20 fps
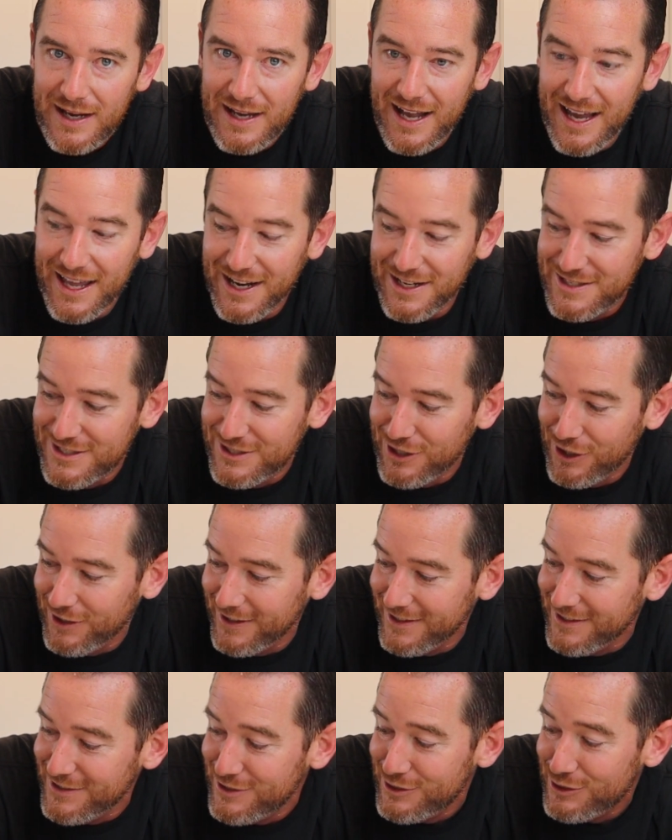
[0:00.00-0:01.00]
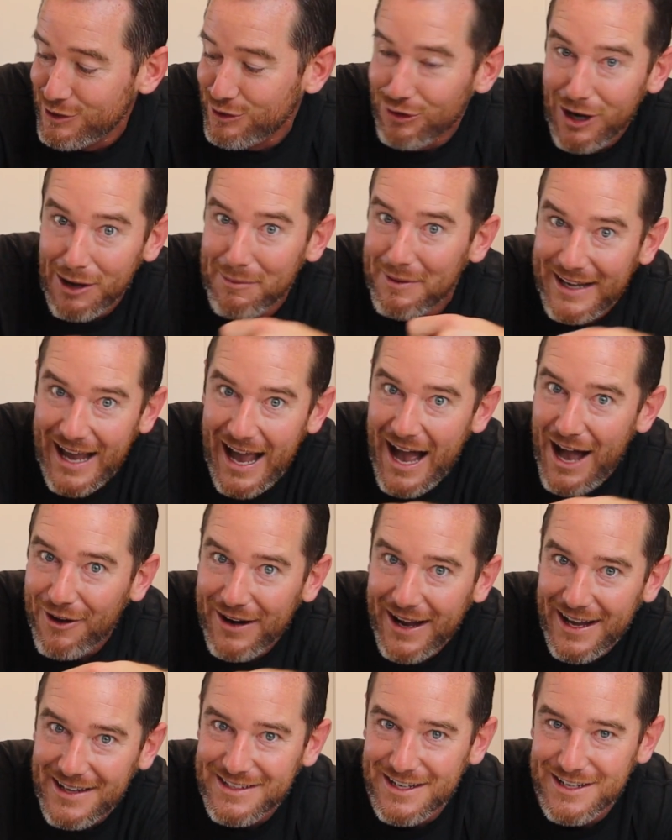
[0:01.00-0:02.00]
And it started scrubbing
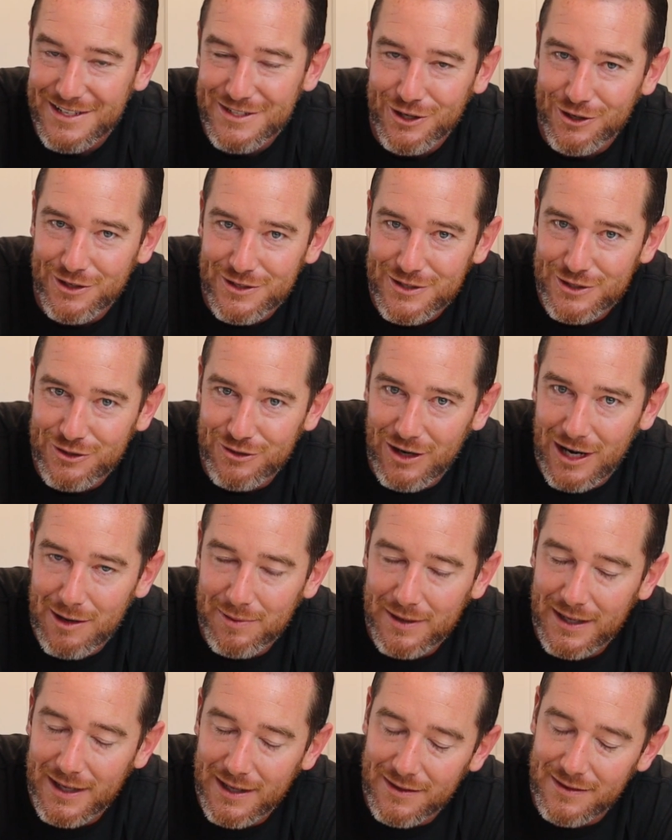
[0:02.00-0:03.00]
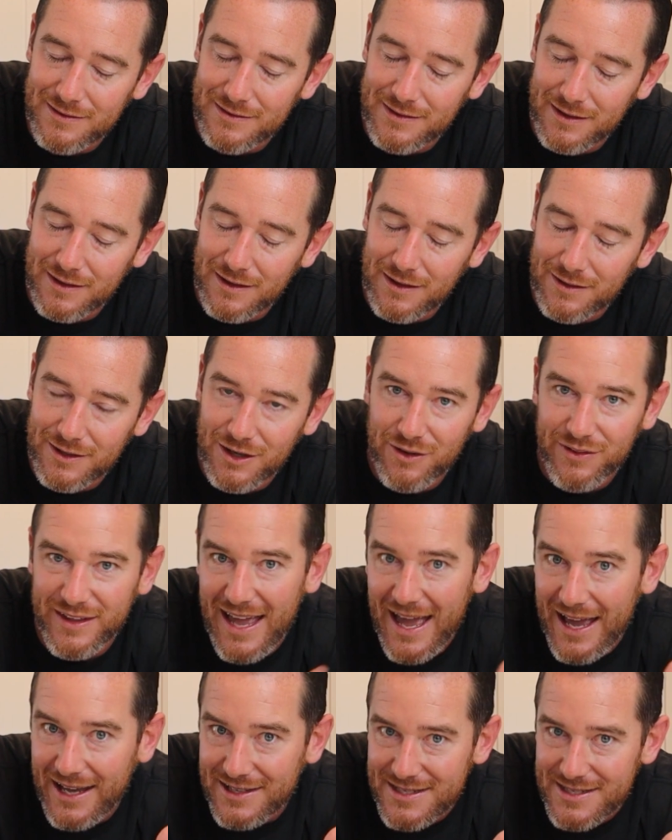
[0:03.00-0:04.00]
out as I started scraping it. I was like, oh no, the
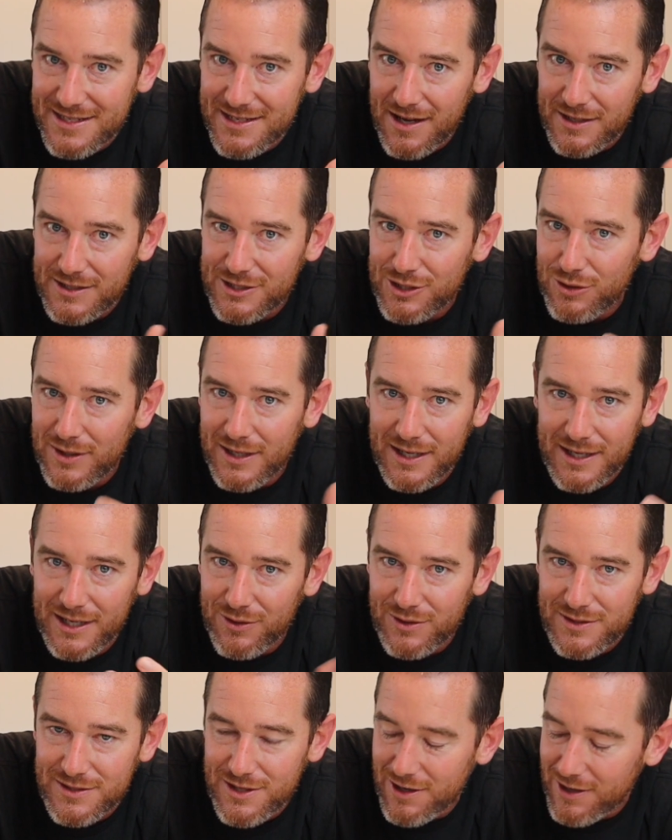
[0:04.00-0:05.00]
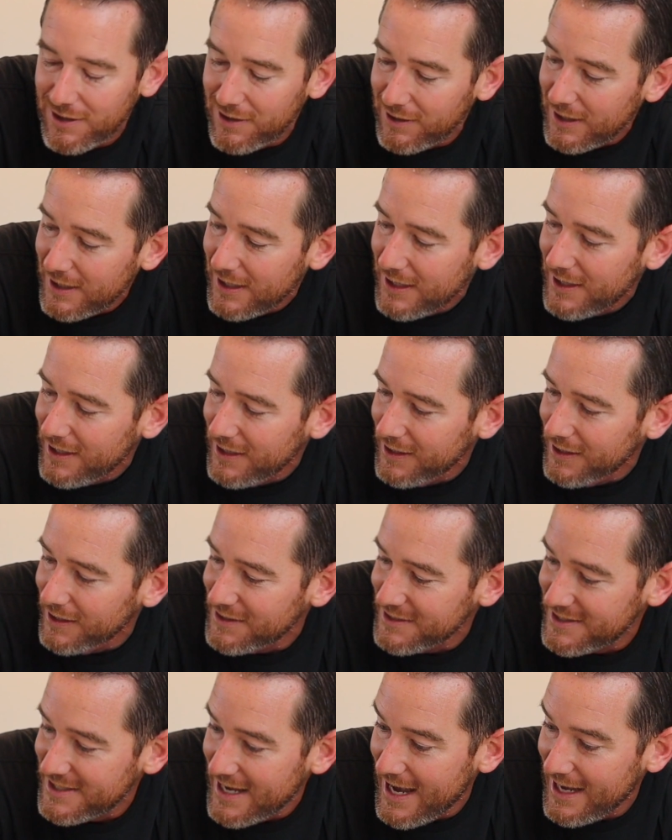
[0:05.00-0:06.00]
egg stuck to it. It was all a
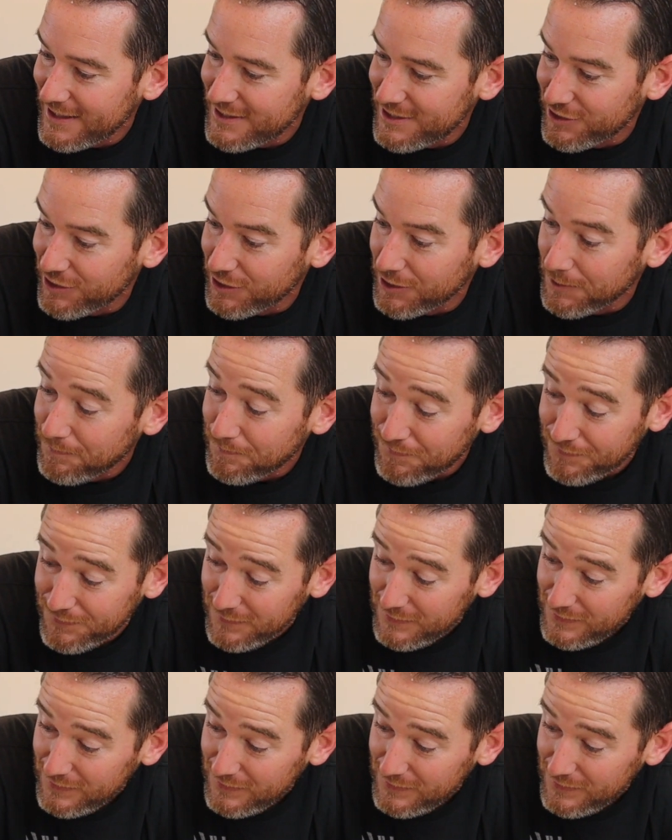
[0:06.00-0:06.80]
disaster.